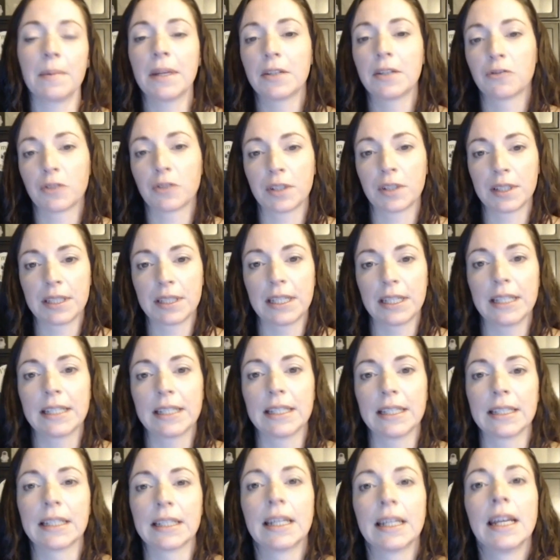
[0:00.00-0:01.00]
interested
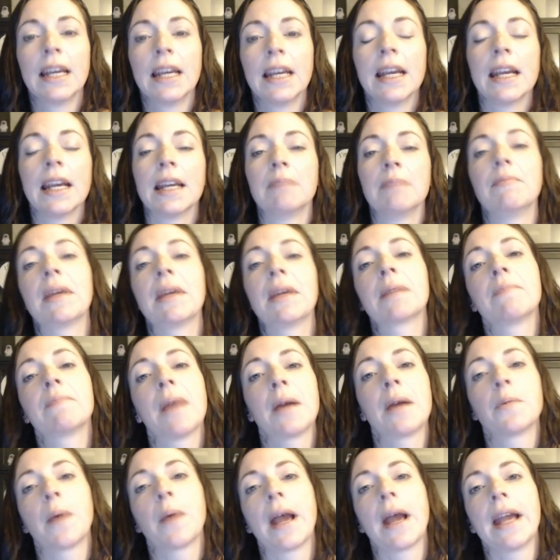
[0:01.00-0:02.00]
and make
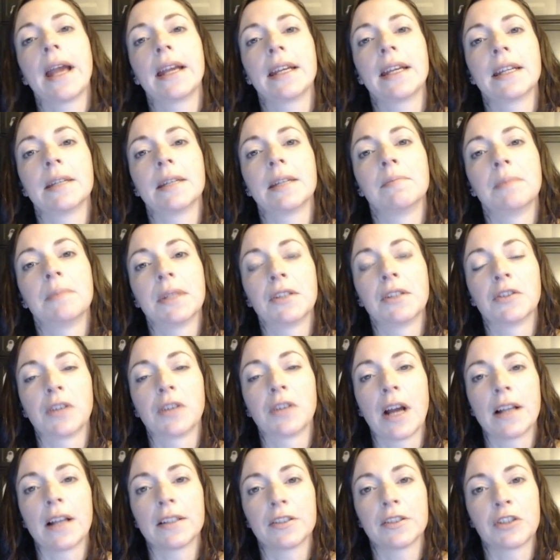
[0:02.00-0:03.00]
my way in
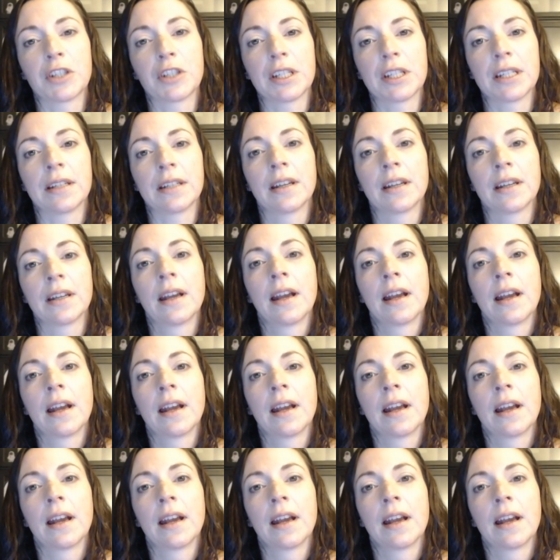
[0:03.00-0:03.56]
meteorology.